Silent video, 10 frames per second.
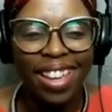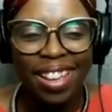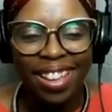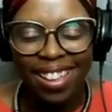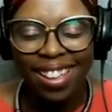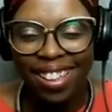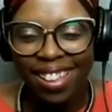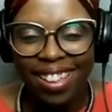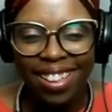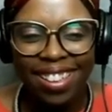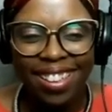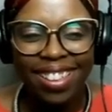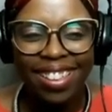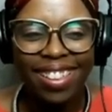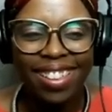
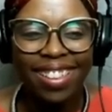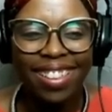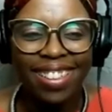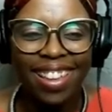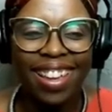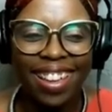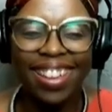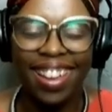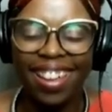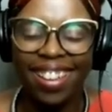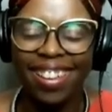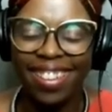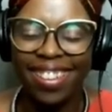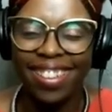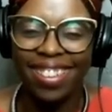
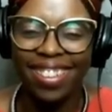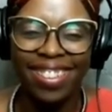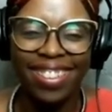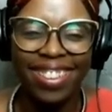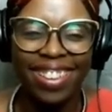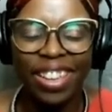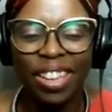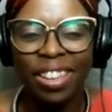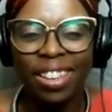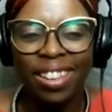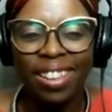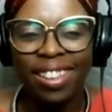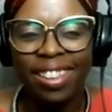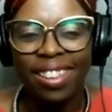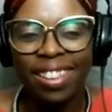
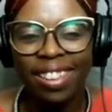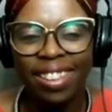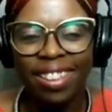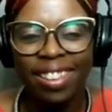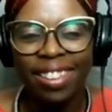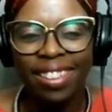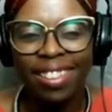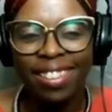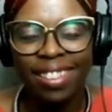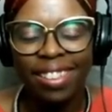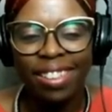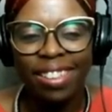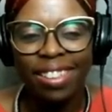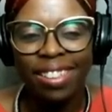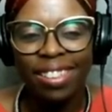
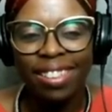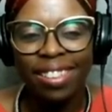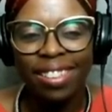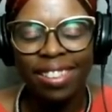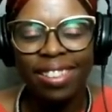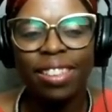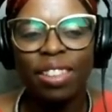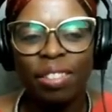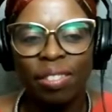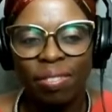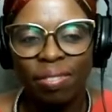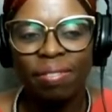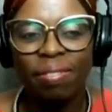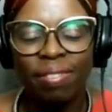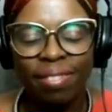
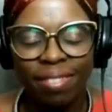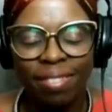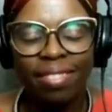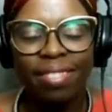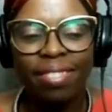[no speech]